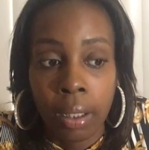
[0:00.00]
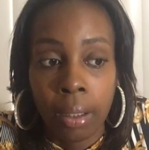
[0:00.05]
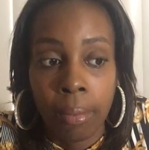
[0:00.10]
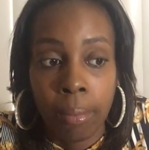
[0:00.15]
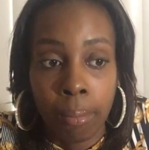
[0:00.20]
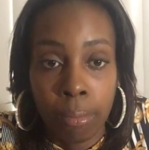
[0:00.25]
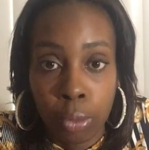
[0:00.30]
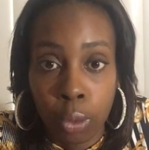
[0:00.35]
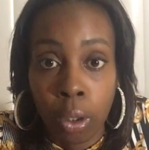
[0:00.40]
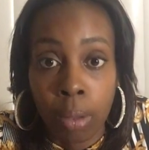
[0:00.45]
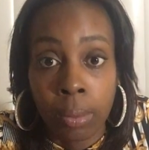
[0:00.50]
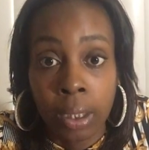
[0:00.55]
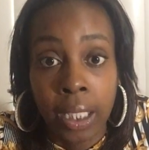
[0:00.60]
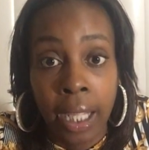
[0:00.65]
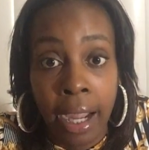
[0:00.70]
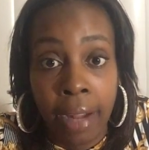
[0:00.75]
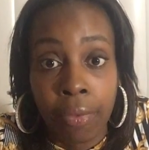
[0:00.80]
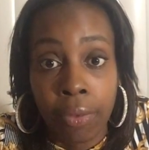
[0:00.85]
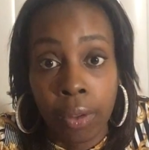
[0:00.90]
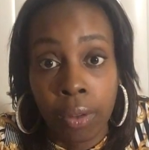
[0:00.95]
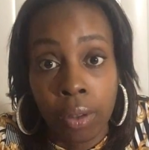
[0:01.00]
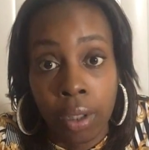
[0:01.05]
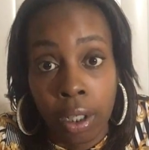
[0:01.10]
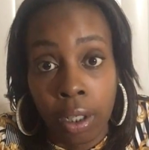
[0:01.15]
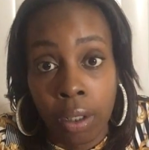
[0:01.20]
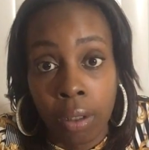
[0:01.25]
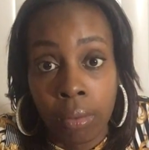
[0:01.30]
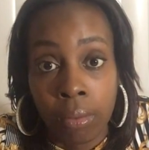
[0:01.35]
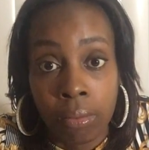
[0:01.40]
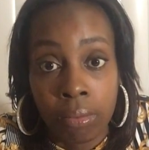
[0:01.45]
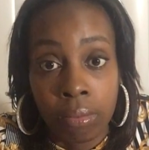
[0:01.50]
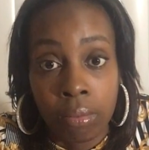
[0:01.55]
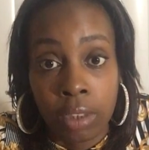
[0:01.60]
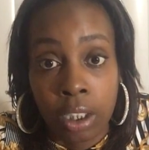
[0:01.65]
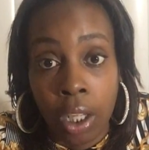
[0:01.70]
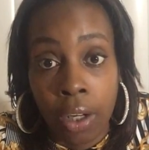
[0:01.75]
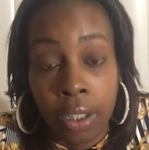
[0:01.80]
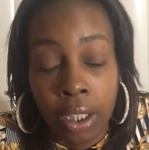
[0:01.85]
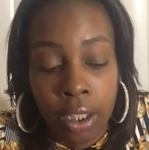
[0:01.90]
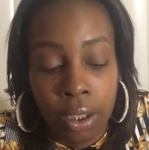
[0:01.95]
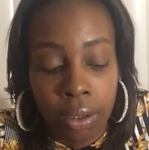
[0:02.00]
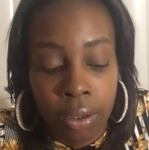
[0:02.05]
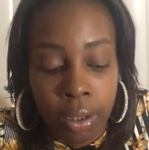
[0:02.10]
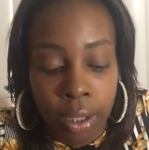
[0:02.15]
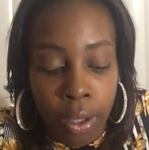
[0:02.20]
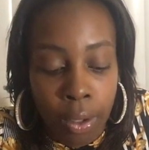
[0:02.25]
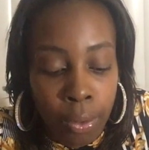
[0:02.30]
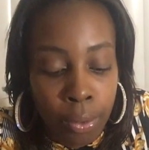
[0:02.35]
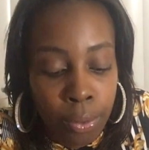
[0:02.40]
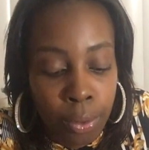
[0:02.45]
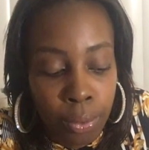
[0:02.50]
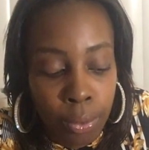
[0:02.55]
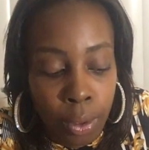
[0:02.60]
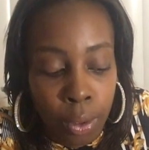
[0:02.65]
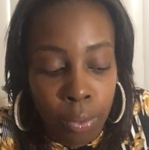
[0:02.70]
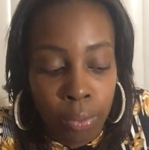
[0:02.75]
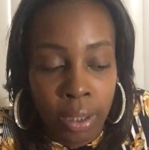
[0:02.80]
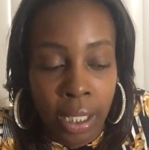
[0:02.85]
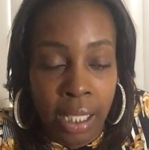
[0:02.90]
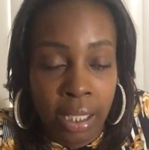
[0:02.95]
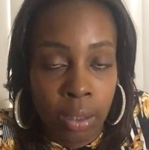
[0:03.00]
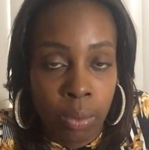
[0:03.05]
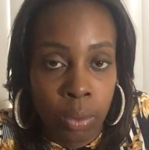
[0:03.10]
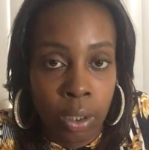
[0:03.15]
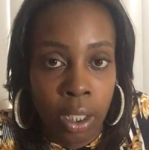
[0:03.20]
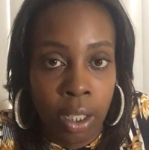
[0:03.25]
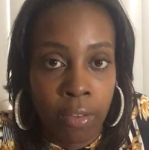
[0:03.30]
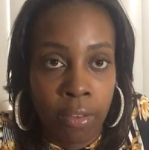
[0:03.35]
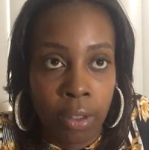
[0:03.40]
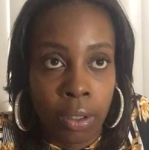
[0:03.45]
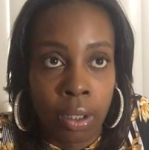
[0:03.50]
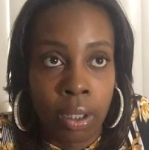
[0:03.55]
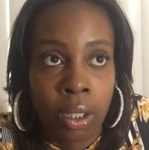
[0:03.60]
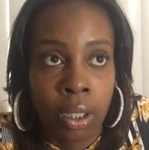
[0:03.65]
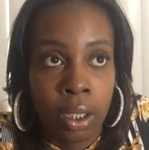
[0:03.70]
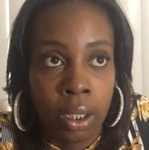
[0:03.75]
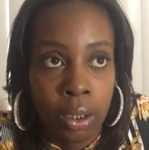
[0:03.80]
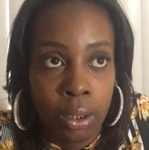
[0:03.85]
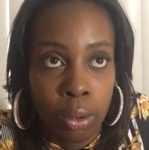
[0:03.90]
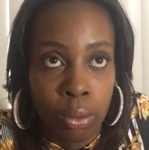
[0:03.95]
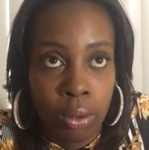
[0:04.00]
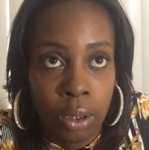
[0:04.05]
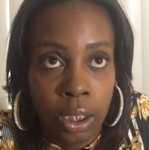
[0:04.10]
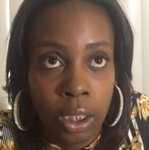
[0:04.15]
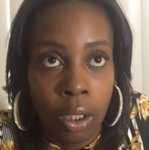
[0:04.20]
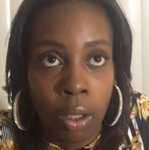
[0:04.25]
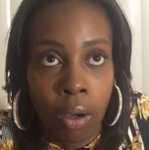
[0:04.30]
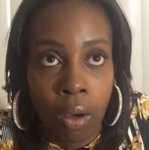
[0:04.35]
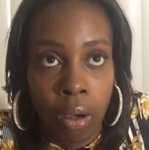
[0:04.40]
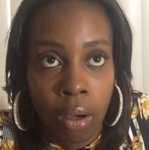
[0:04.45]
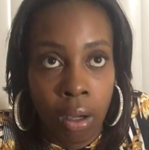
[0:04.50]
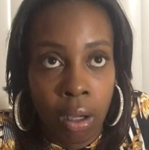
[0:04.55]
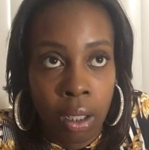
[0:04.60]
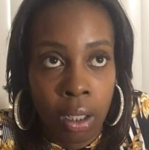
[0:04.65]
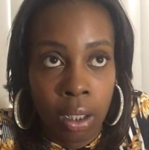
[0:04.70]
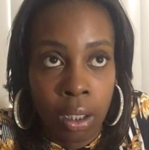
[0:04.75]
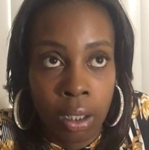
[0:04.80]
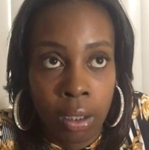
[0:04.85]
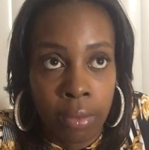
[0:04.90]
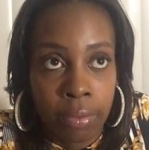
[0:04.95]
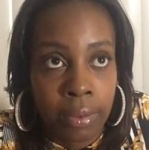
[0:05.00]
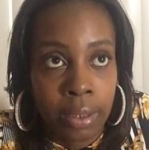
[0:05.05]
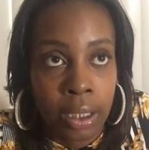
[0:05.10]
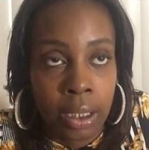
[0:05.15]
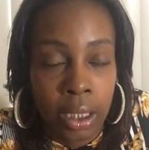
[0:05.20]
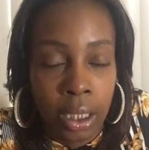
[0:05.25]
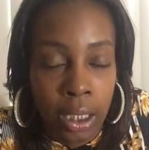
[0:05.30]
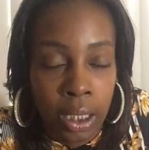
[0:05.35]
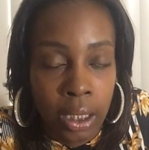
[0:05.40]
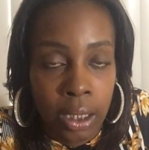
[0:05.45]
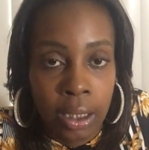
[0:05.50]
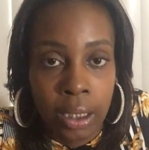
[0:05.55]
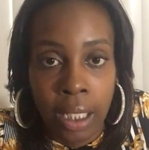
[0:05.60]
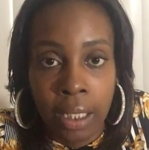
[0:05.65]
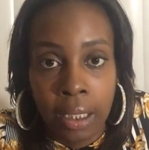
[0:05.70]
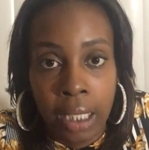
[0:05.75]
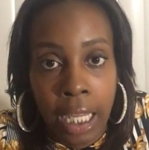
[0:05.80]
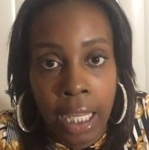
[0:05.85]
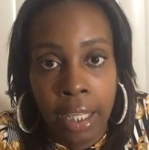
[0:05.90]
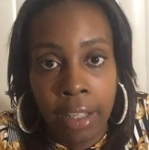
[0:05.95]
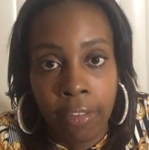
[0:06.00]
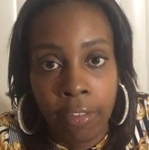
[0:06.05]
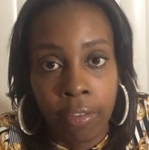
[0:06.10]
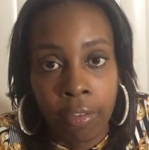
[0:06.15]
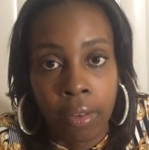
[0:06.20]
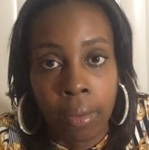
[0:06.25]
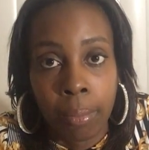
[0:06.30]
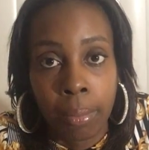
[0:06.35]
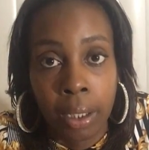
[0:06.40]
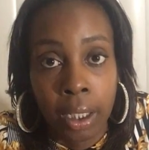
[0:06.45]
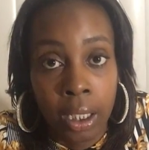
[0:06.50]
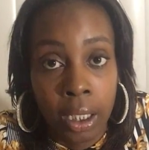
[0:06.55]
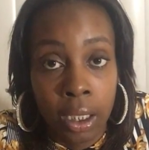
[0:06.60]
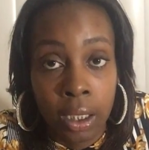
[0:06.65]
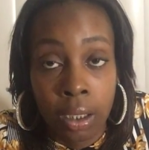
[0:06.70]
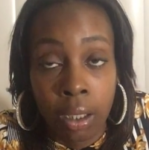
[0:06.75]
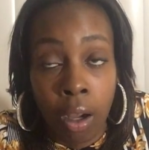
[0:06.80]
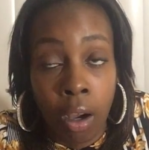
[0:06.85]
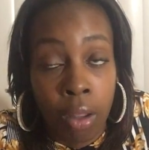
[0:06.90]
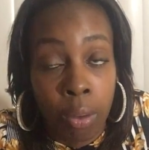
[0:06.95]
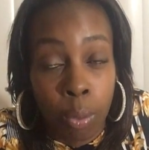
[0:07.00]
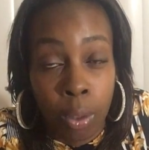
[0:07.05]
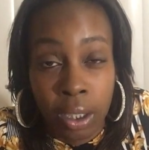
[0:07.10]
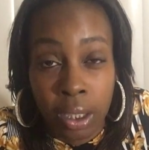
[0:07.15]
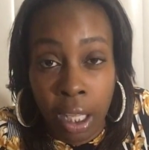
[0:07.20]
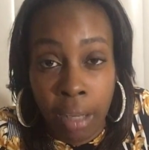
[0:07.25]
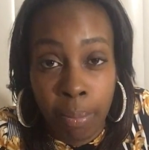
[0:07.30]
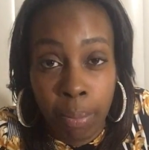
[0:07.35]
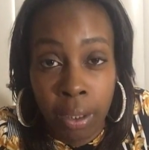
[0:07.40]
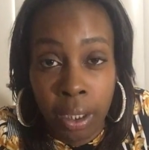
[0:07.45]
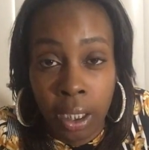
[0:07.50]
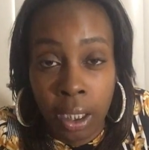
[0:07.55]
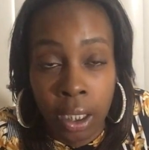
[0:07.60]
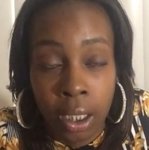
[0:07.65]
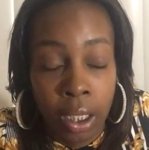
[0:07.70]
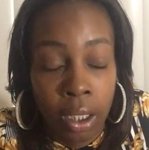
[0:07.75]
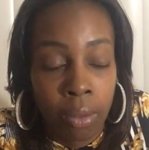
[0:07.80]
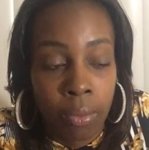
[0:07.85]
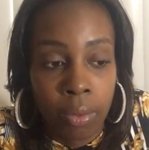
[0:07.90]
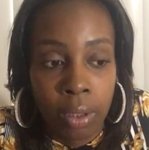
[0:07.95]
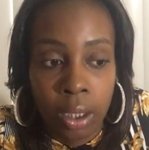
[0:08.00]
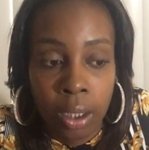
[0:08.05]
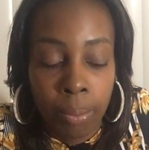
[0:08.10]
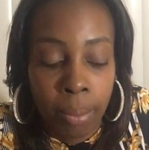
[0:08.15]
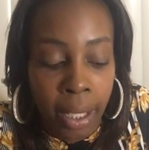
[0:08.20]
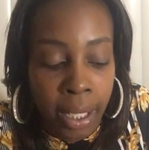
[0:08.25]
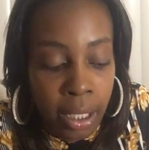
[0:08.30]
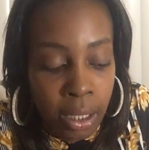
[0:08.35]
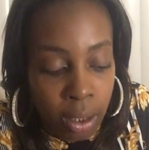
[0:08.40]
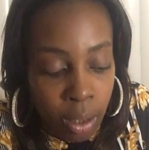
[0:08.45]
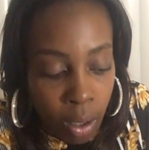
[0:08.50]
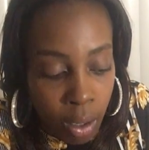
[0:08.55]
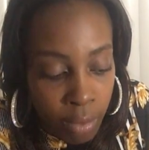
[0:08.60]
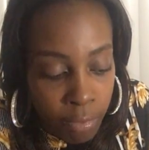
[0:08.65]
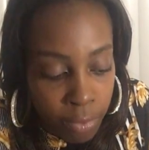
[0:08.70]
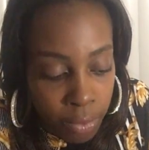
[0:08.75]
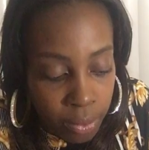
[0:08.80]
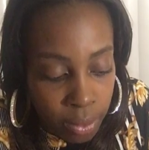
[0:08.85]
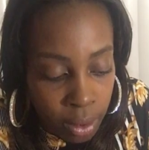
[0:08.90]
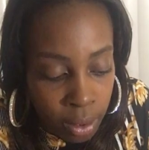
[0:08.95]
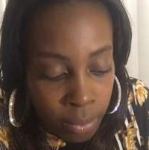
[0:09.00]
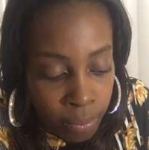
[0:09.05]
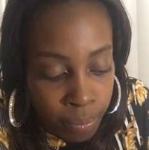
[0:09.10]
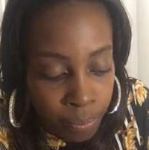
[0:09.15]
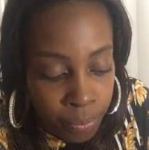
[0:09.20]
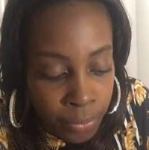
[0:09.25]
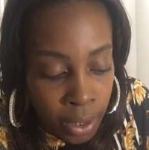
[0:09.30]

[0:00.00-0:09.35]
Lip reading: Normally after they're 30 years old, that's whenever you see all of the things that they've put in, all the work they put in, it really pays off for them.